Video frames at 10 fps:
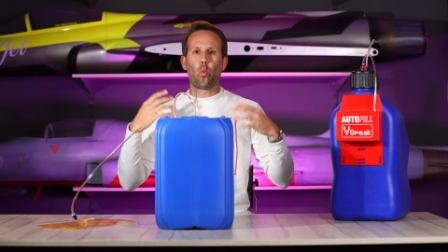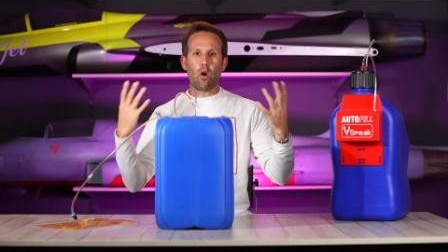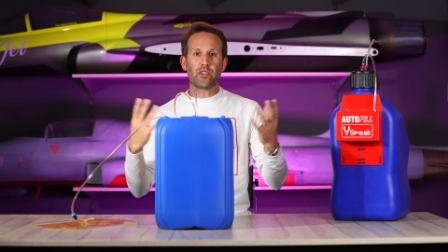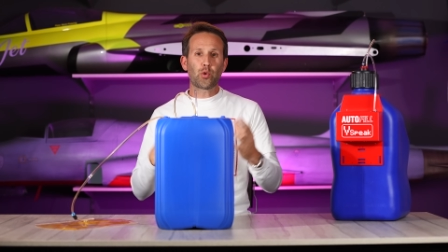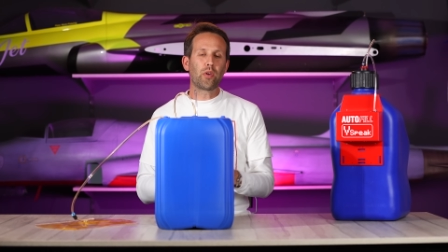
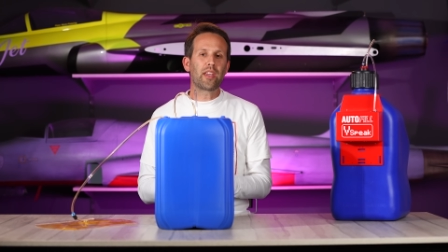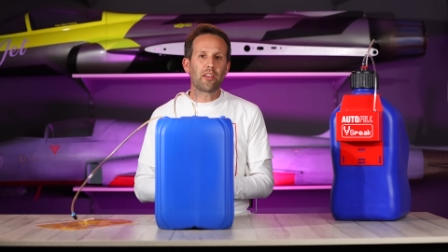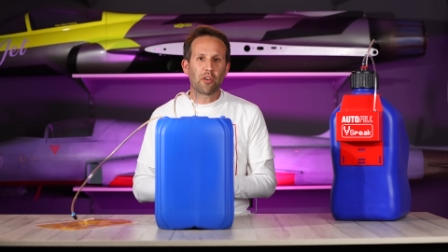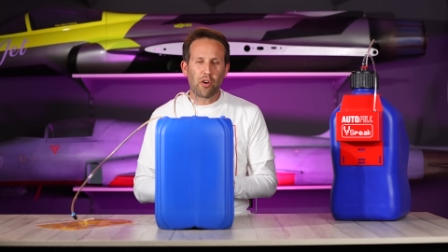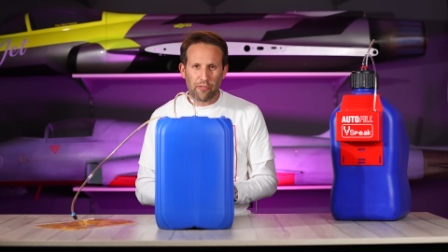Once we
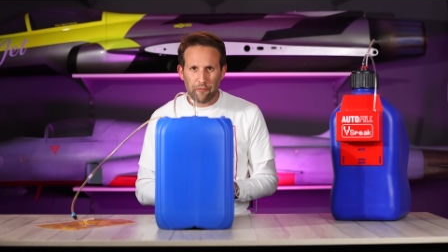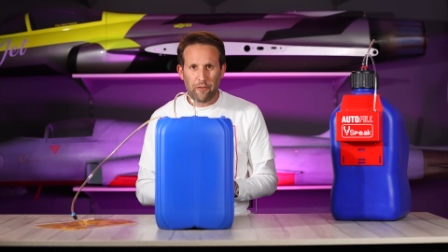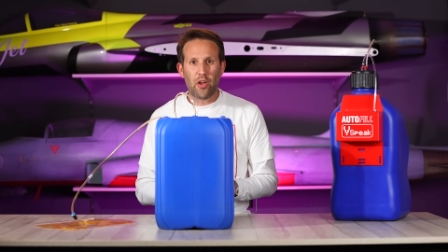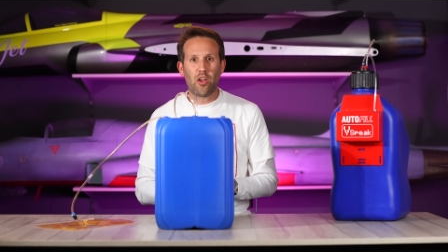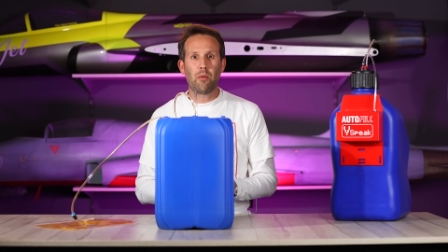can
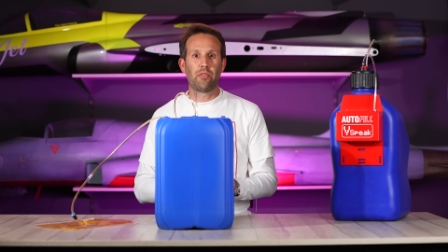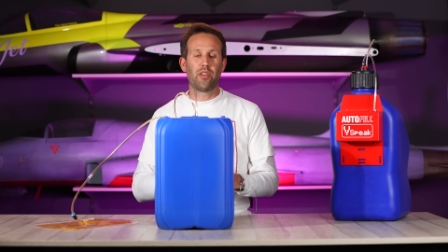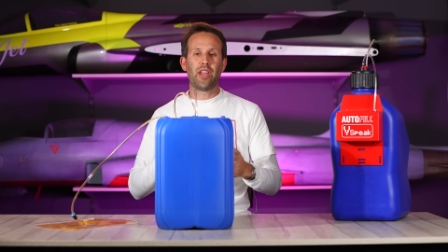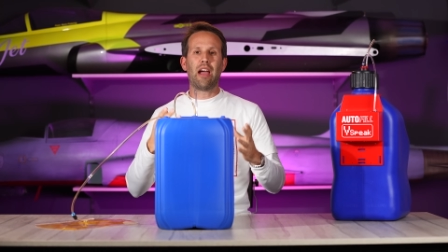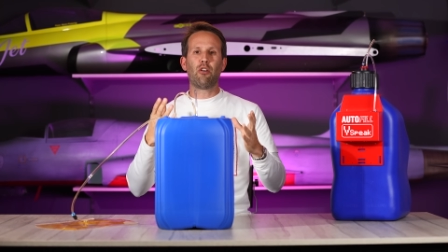confirm
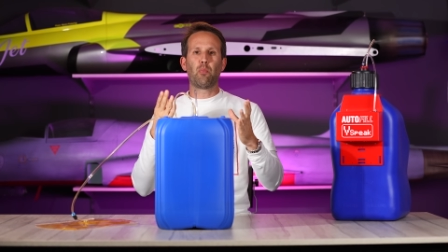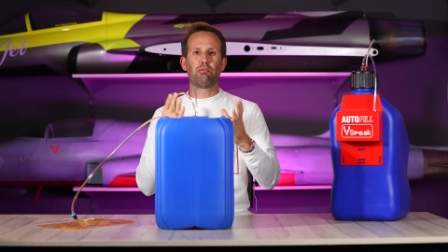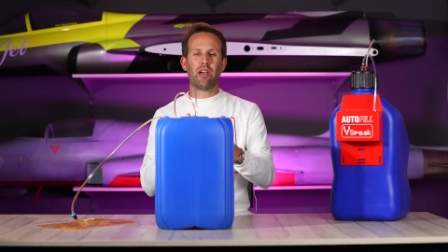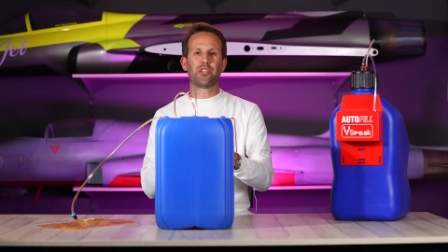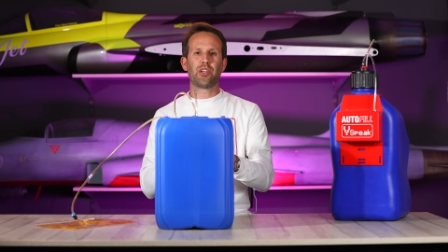that our
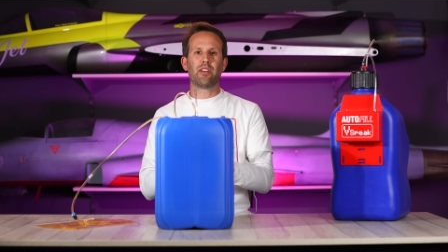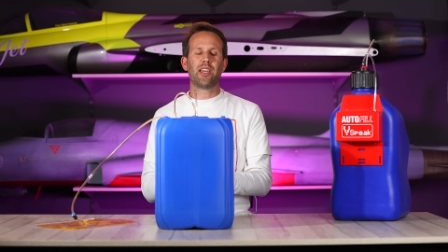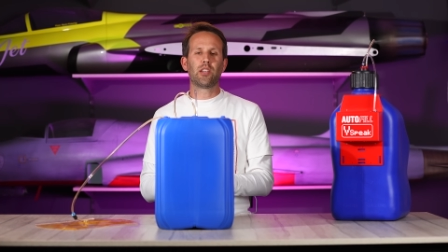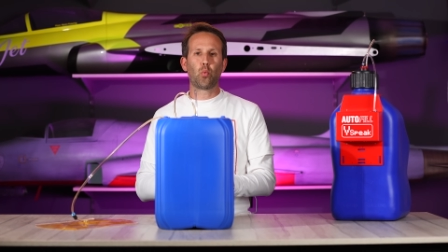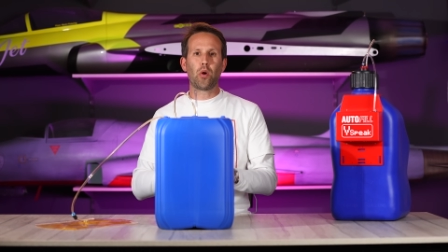pressure
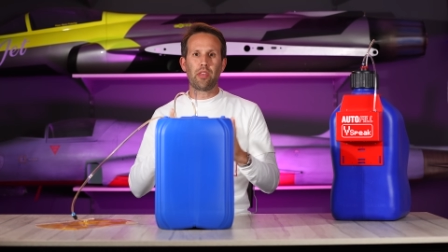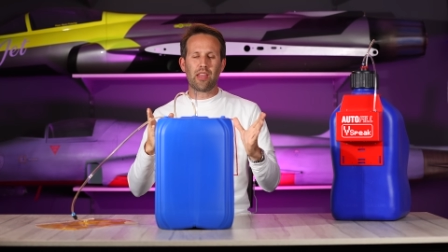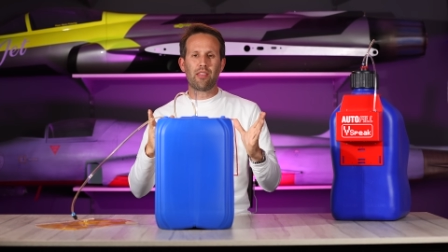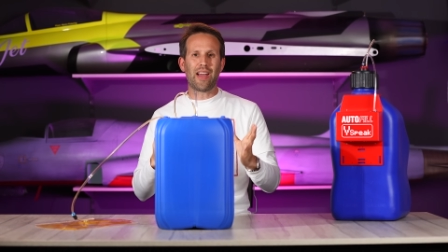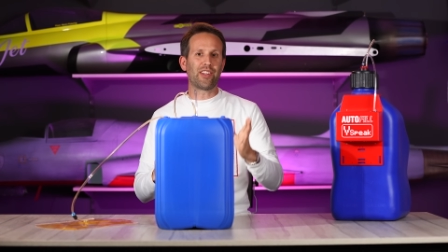is
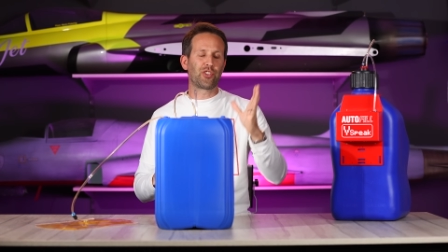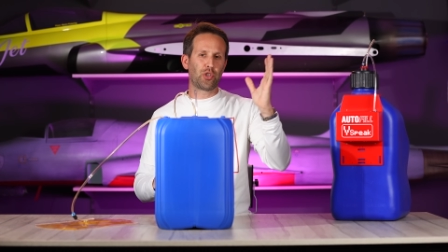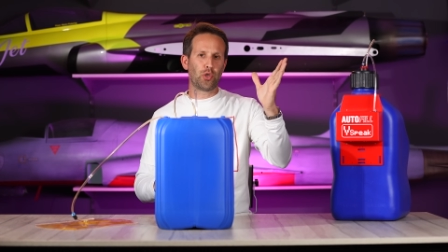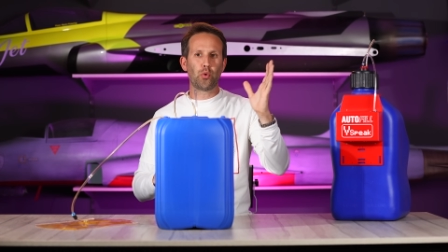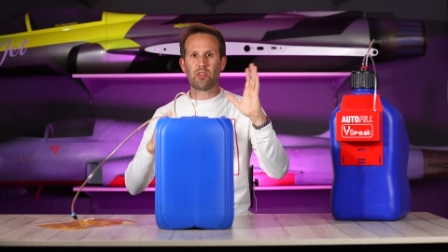within that
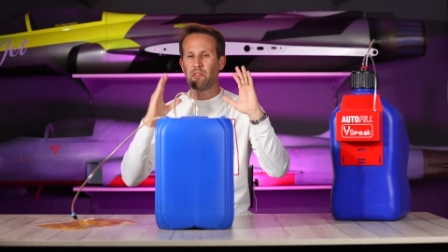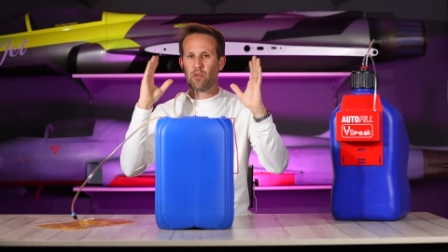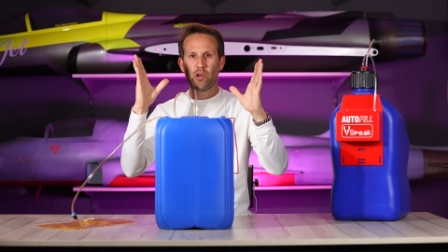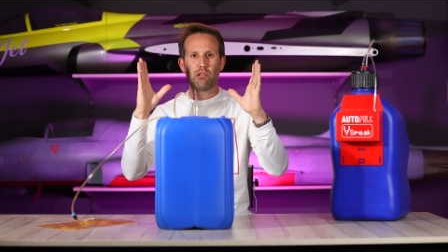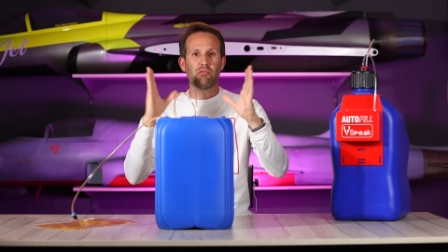2 to
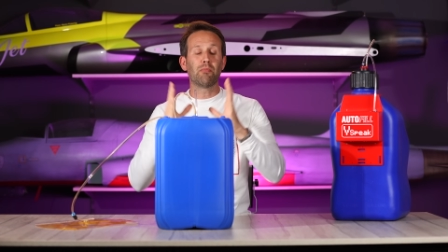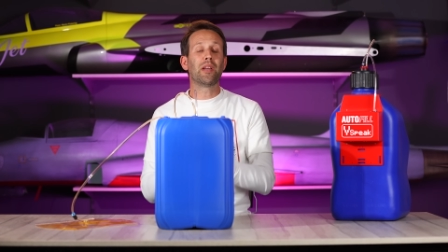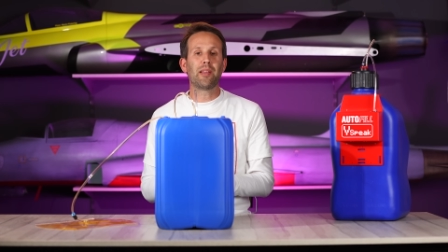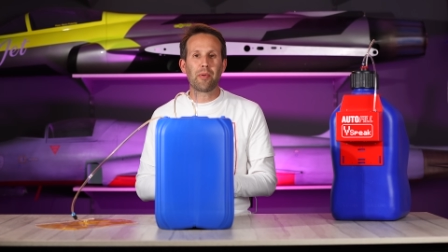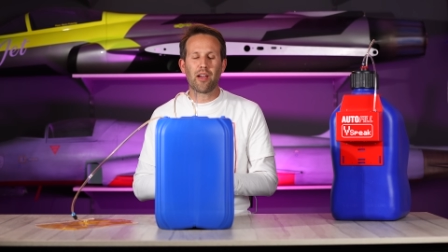400
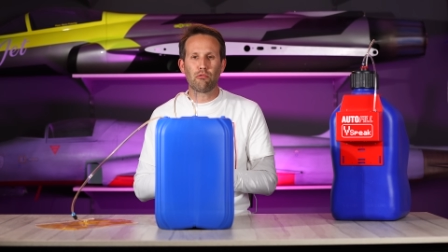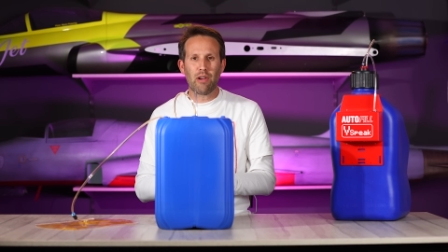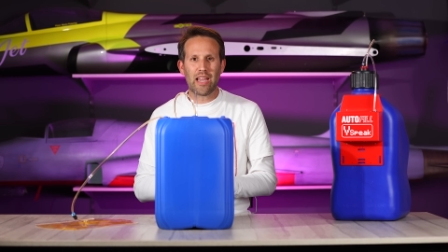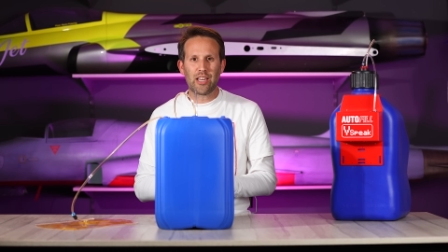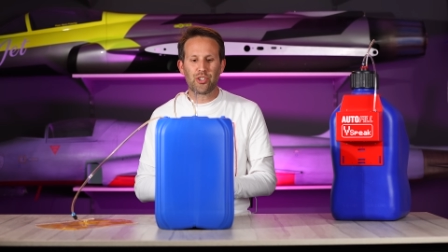millibar
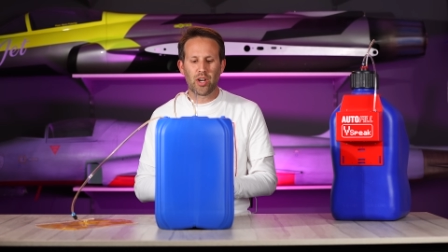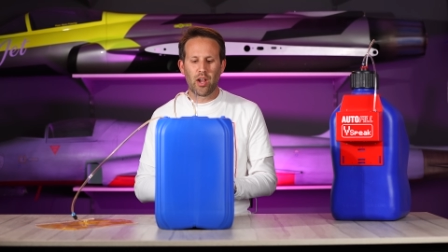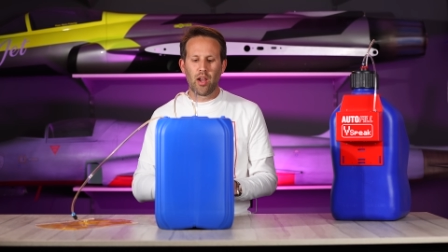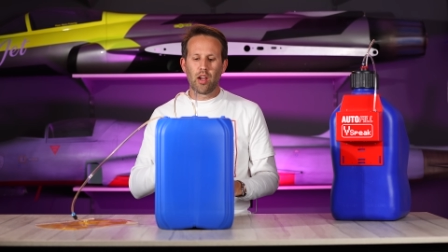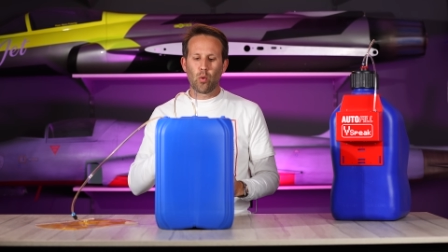range,
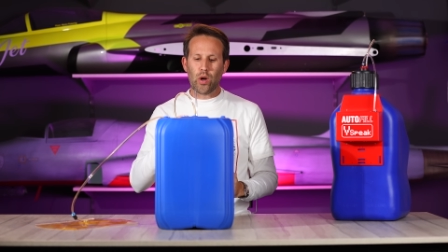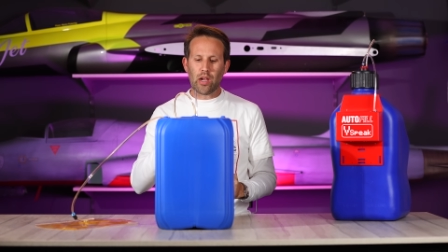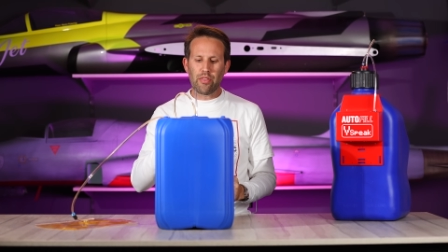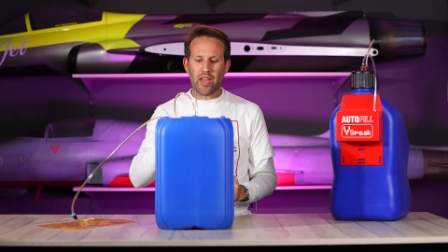we can